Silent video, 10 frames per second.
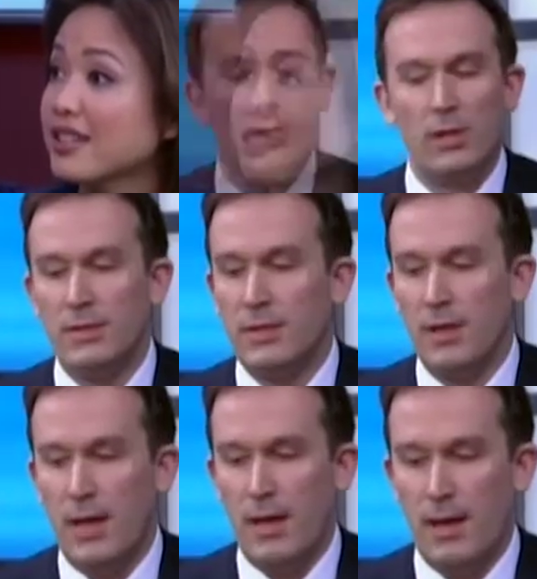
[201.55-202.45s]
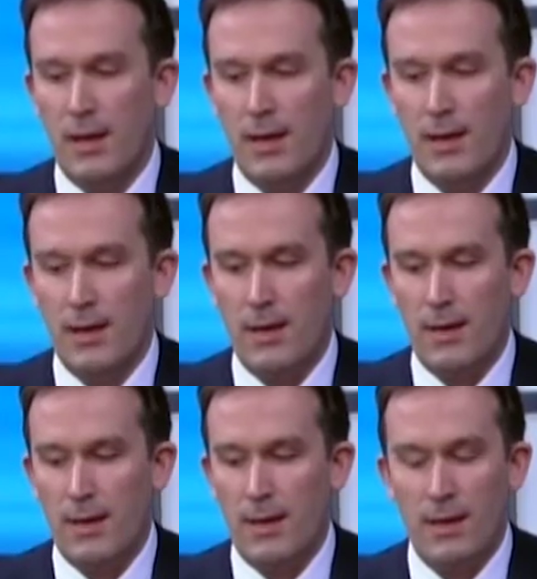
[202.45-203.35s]
Well, listen,
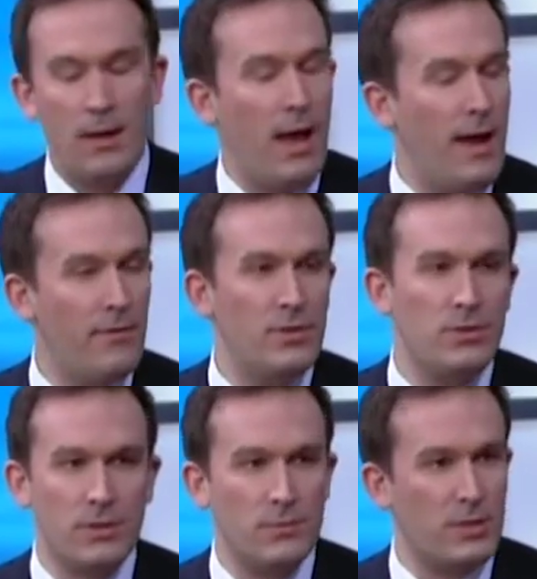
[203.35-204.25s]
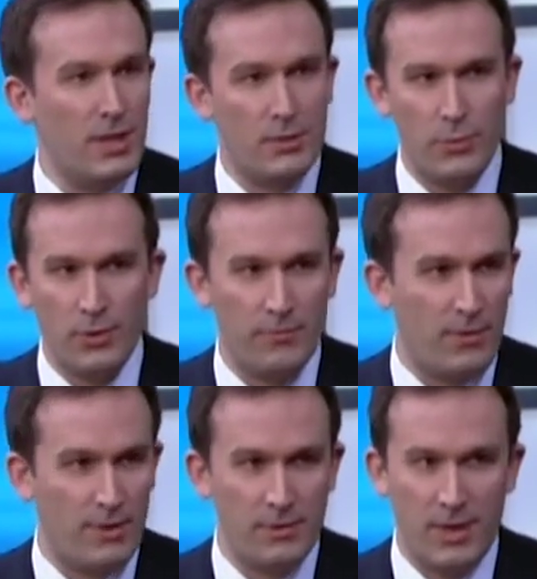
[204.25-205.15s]
in every circumstance yeah. when you're
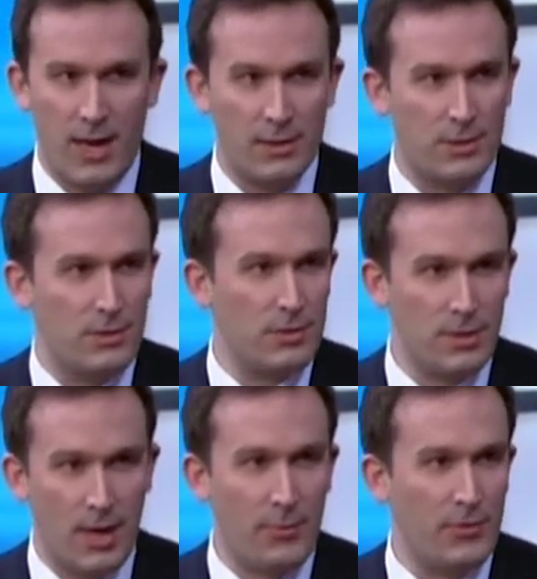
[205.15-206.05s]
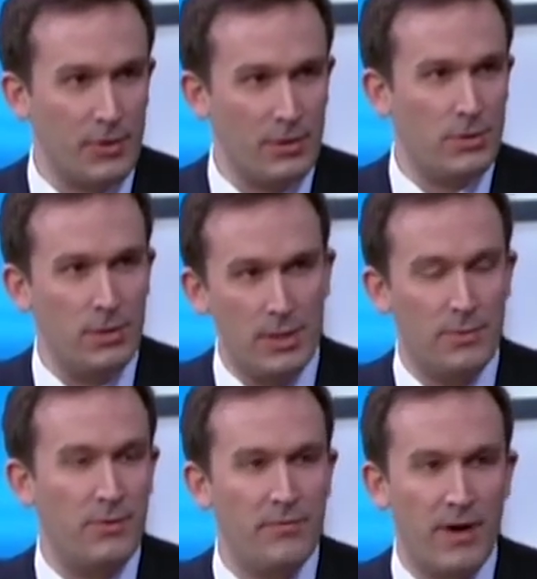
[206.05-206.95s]
involved in an accident, there's a couple things you
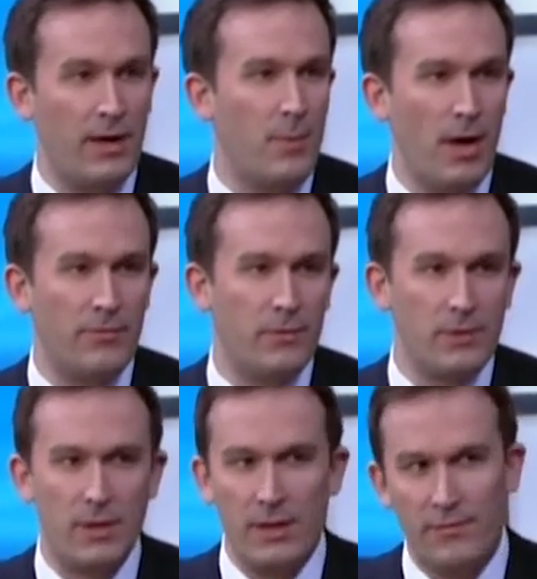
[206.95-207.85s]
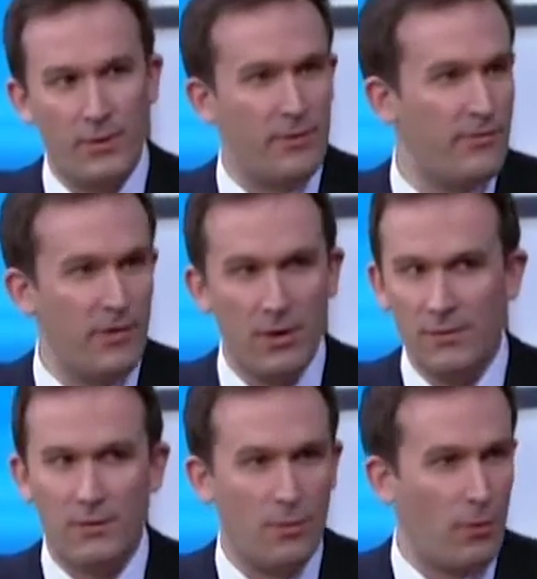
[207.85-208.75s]
need to be very mindful. If you're at
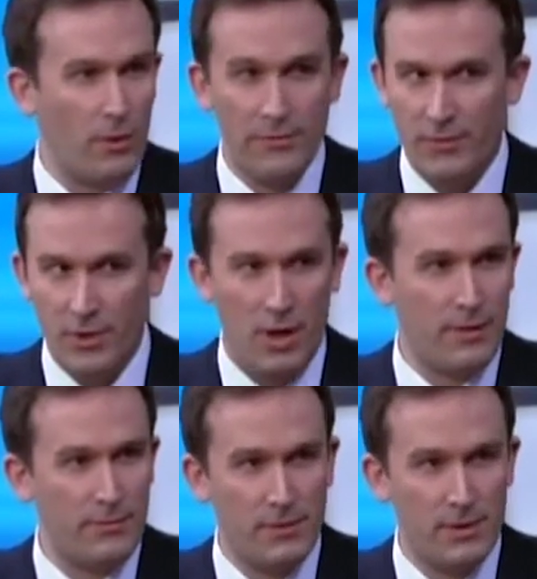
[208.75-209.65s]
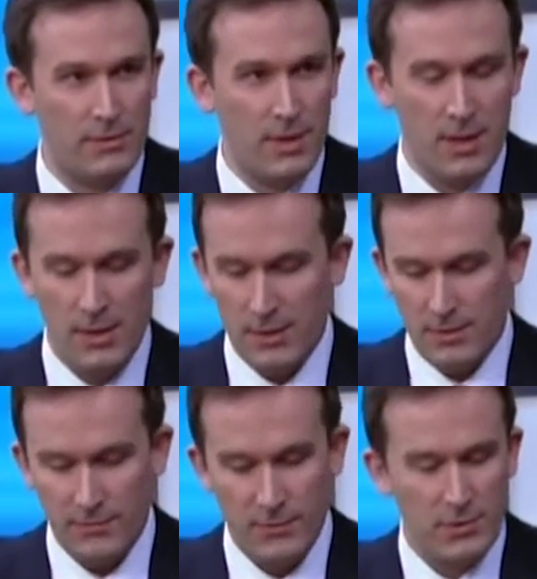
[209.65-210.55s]
fault or if you're not at fault. Mm.
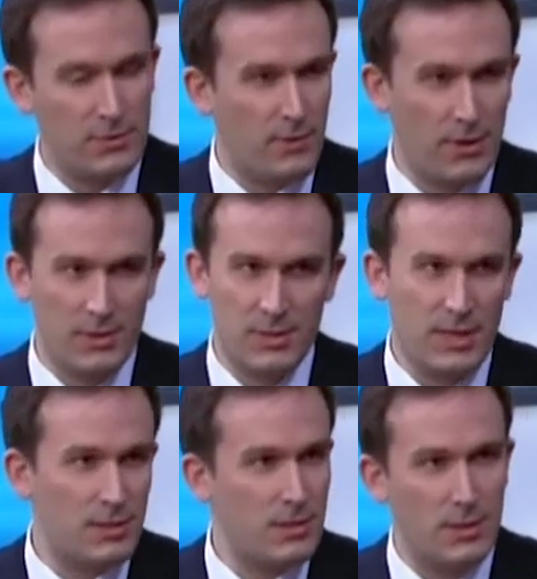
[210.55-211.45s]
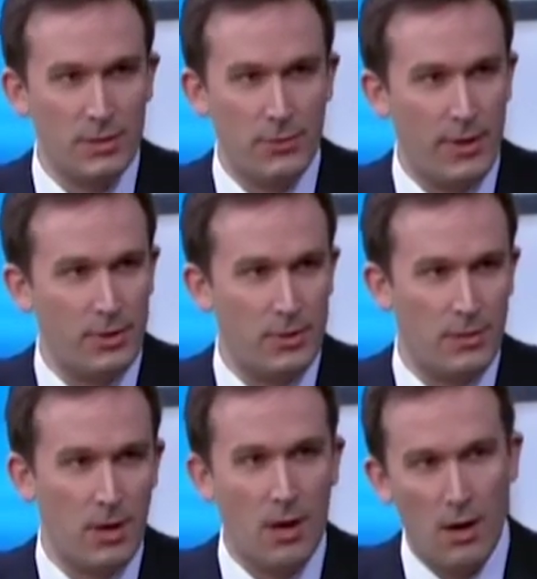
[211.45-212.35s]
First of all, assess the situation.
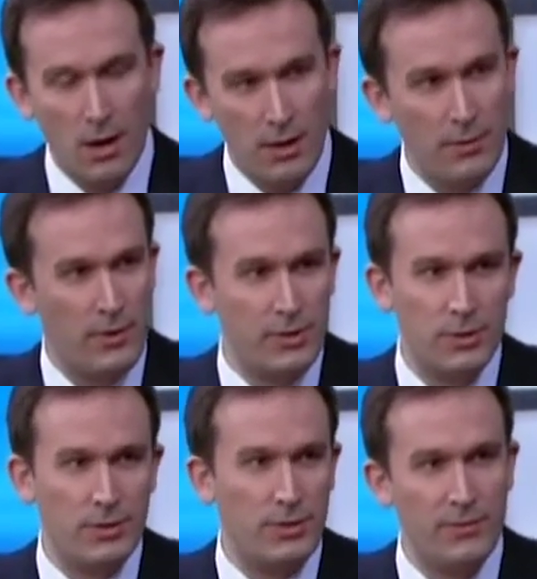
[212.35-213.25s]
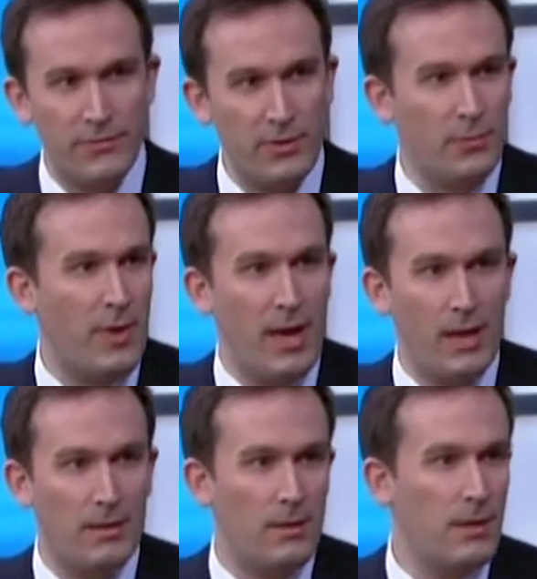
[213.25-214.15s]
Are you injured? Do you feel
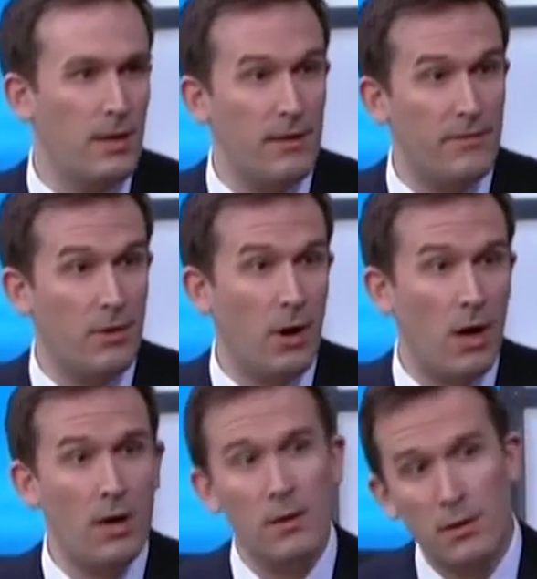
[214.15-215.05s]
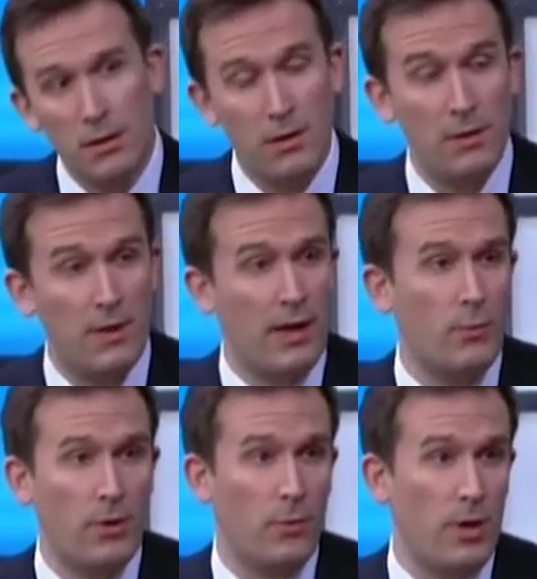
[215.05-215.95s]
pain? Mm. If you are, call
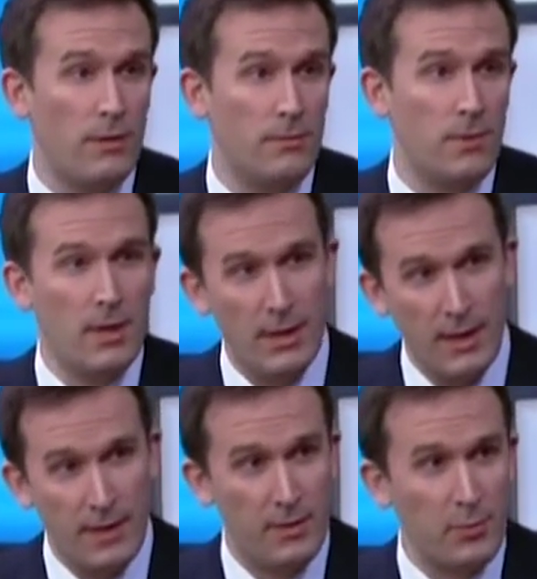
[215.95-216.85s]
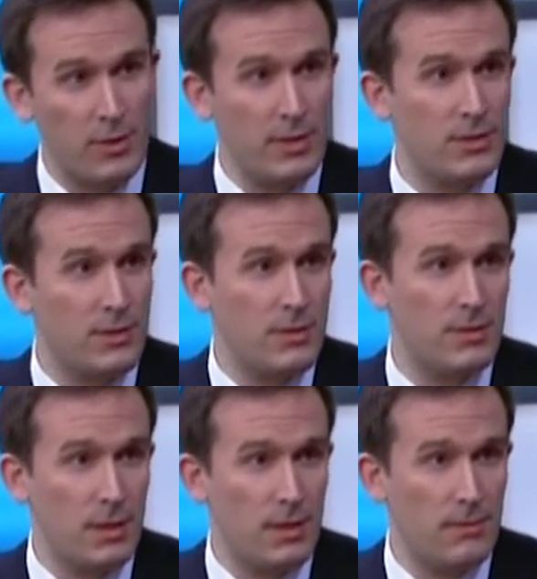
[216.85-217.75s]
911. Get the police to the
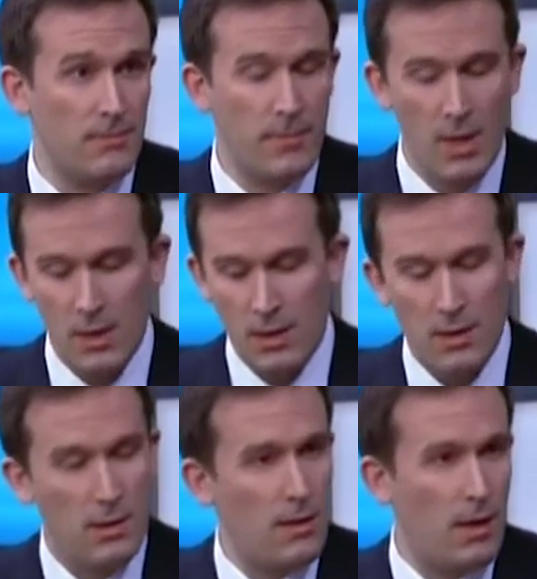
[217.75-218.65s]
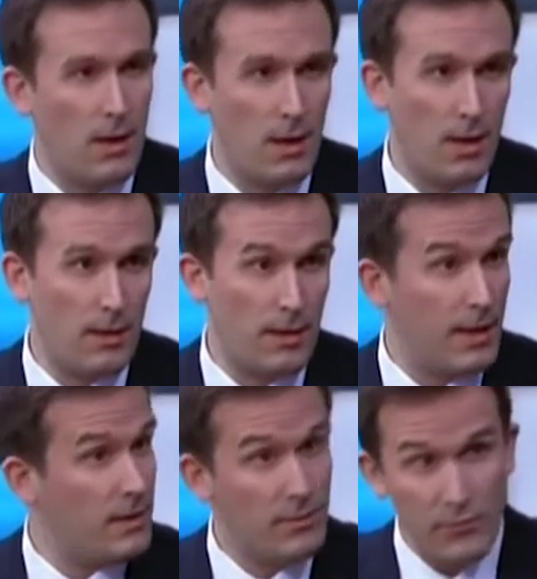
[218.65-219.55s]
scene. Uh,
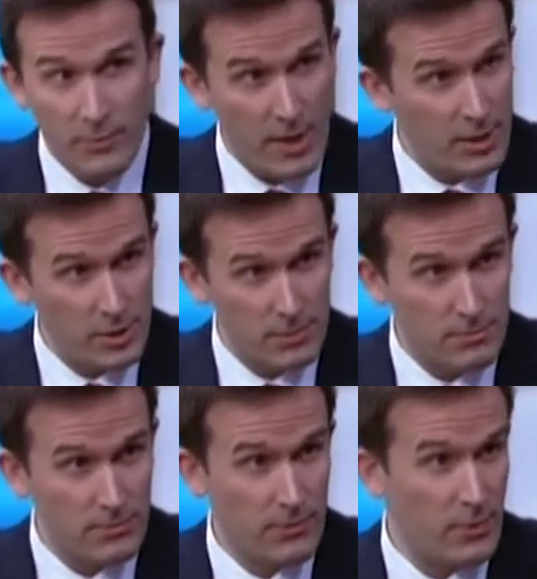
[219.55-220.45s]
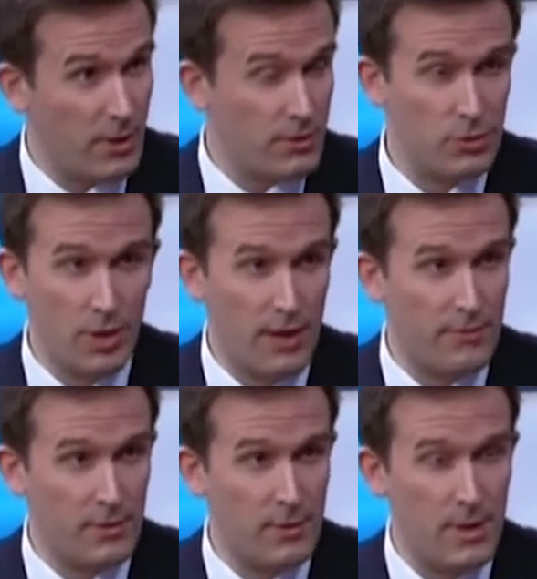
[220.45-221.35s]
get the information from the other
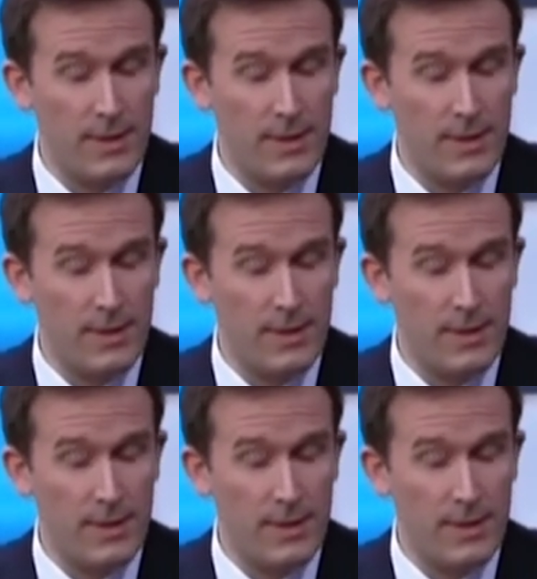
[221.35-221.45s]
driver.